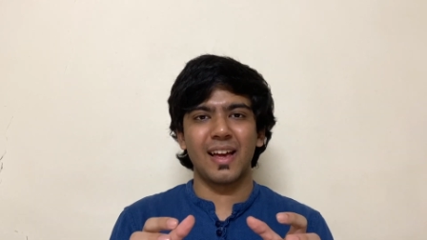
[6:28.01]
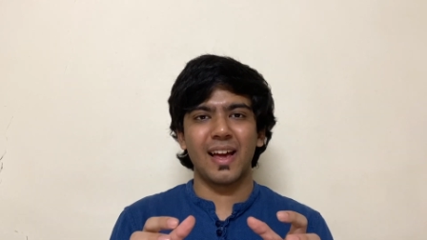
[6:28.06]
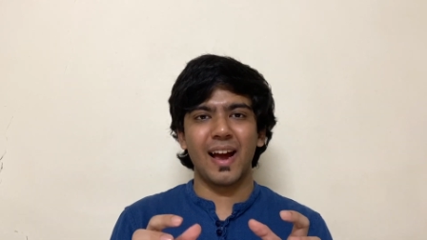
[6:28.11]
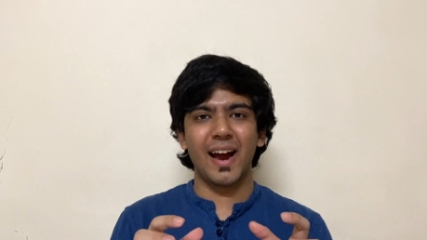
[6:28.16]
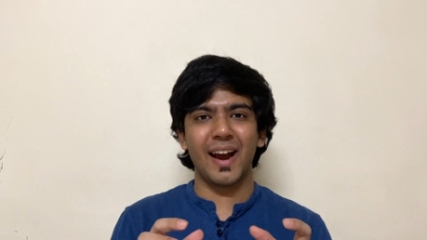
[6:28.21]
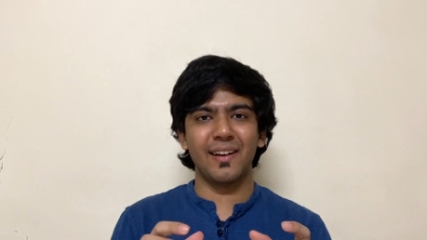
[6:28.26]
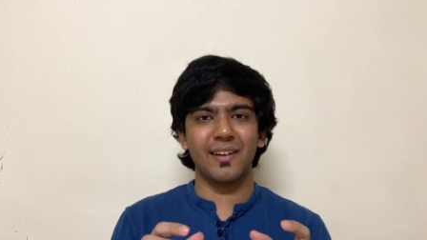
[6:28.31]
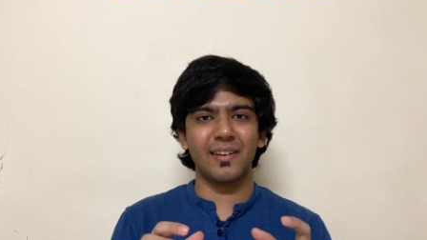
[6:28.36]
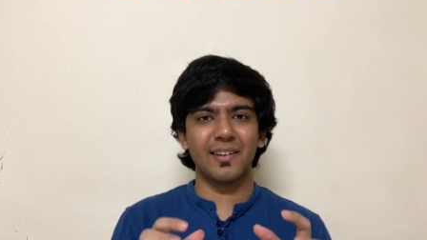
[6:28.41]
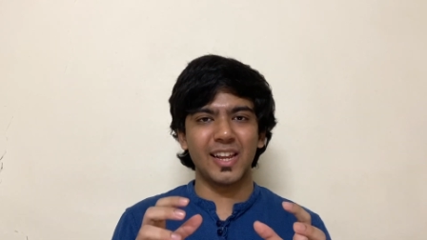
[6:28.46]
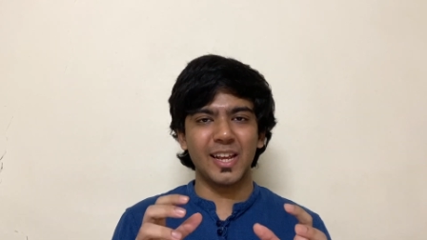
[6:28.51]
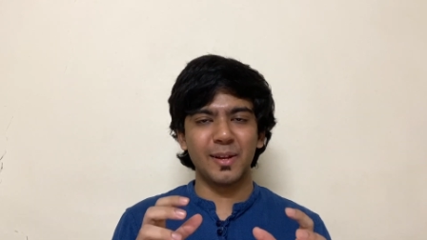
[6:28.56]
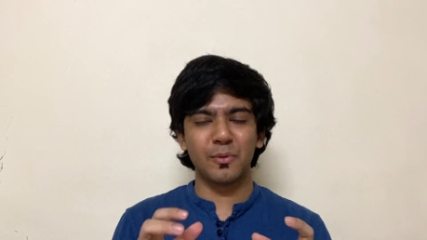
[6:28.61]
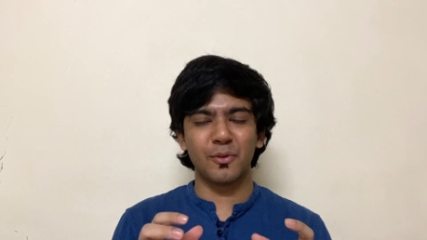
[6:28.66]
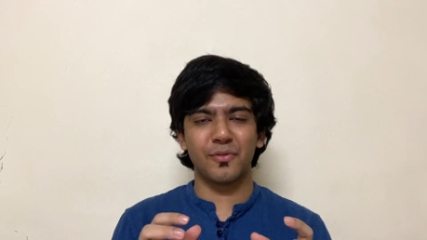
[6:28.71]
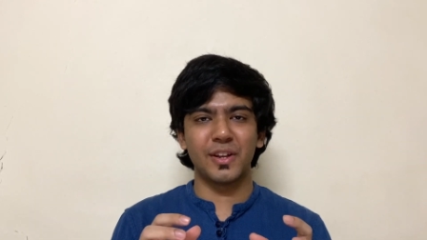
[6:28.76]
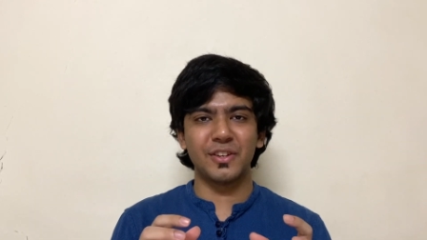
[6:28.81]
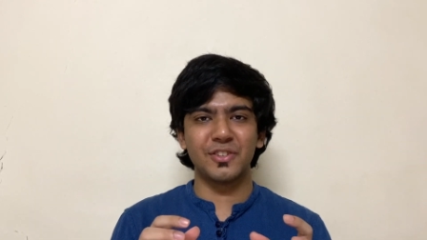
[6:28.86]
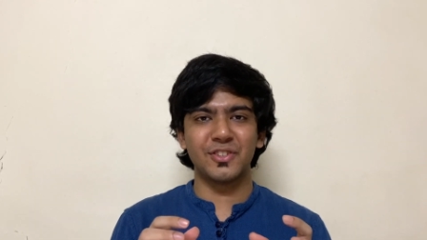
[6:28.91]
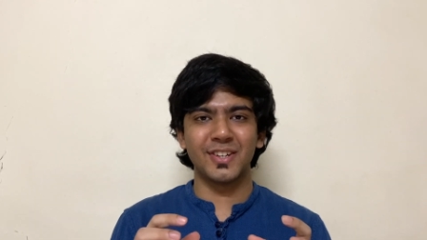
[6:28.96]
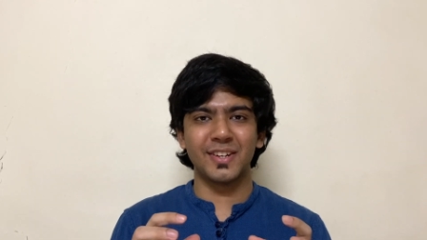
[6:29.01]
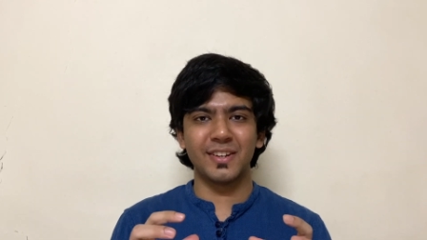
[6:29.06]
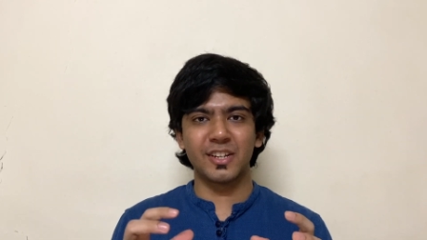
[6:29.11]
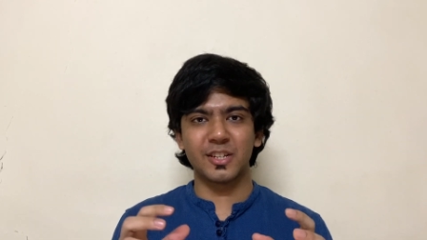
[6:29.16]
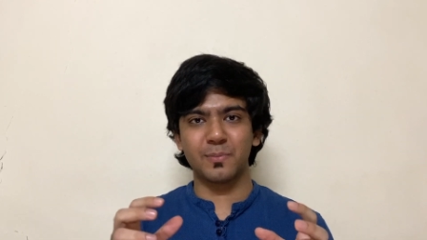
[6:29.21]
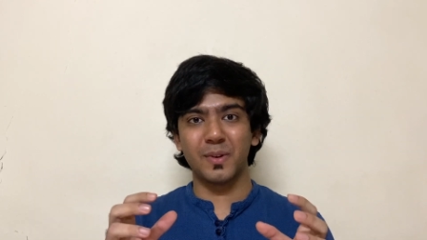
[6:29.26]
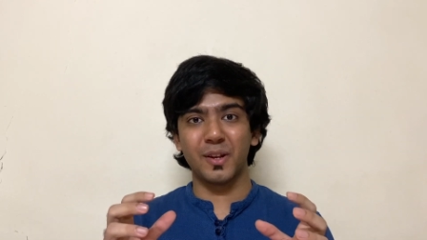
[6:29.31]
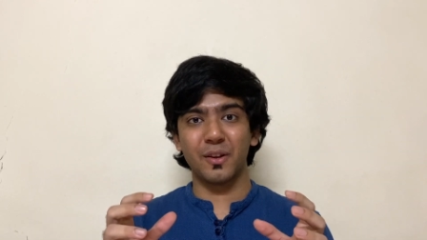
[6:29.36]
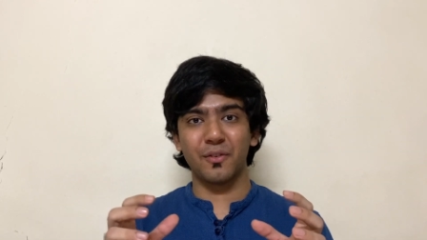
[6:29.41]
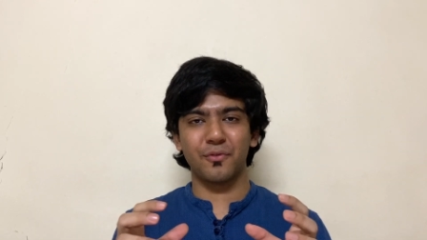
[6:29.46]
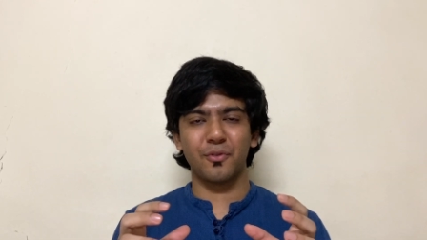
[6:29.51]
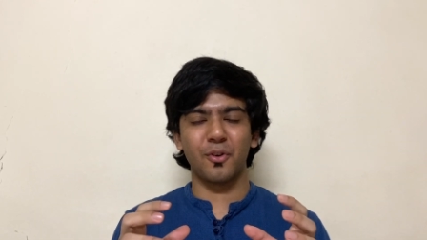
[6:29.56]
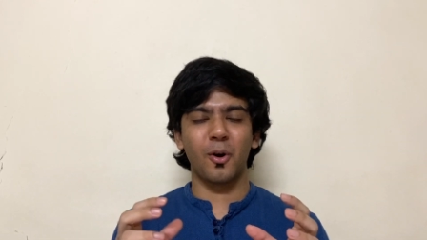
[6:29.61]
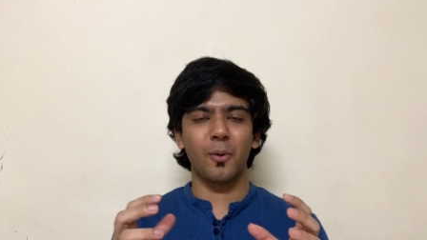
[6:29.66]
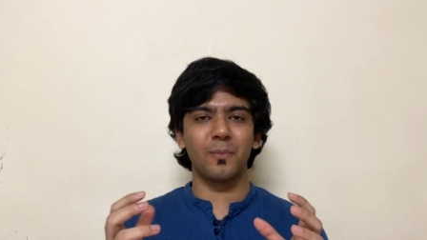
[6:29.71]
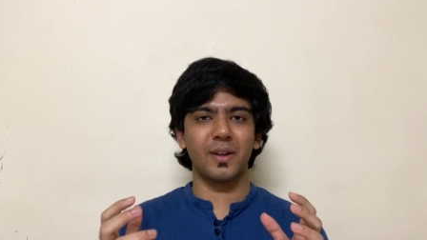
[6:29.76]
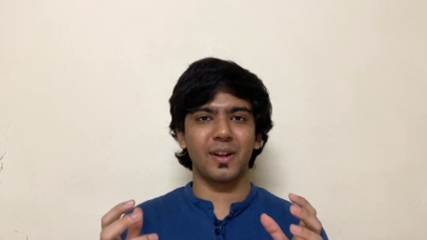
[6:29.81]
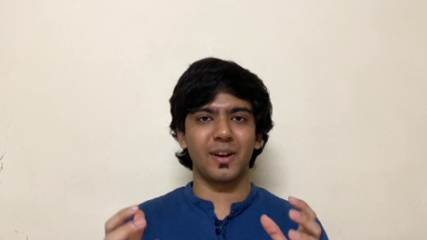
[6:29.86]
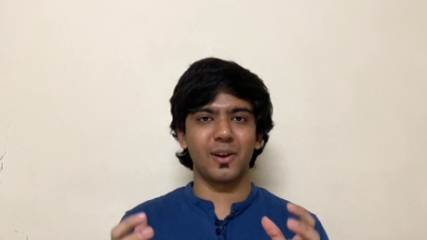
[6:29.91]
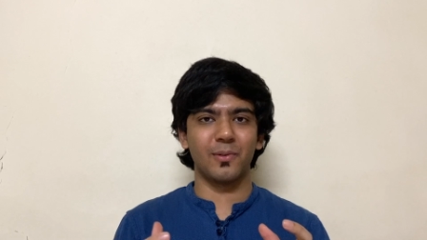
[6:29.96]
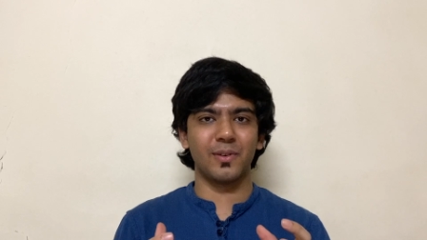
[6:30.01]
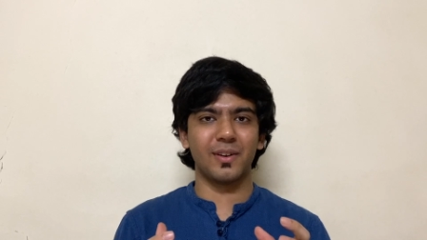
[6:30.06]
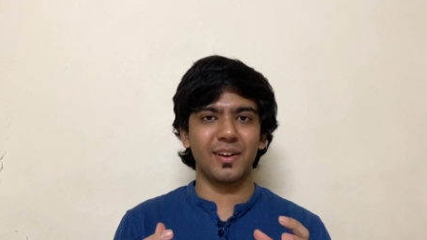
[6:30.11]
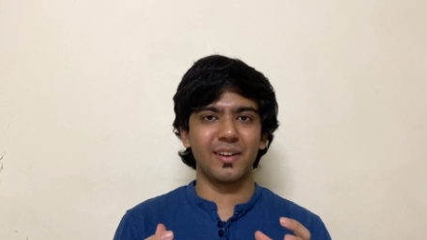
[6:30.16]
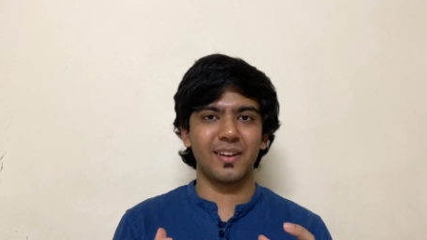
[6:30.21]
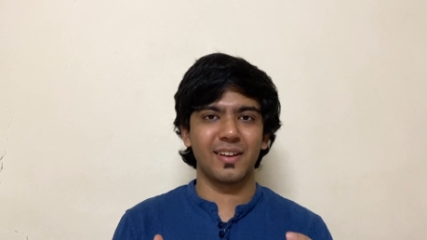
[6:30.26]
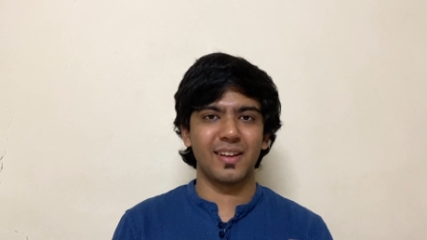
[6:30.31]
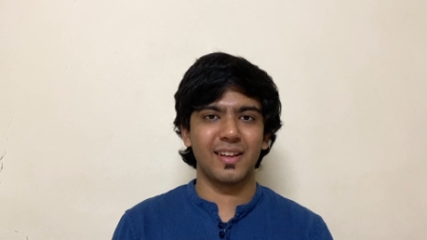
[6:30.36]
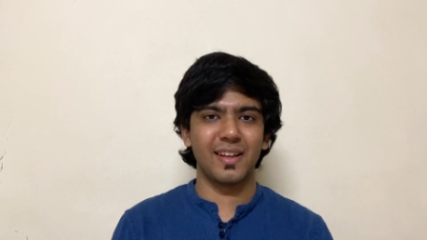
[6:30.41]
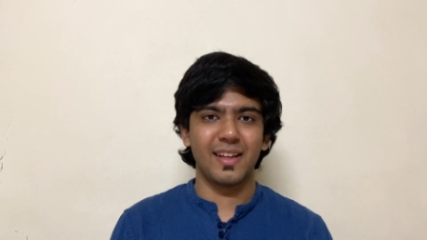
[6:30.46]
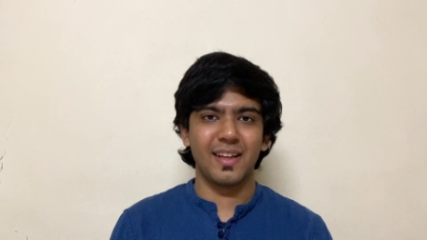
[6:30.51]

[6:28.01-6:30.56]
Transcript: and a team of engineers being formed around it.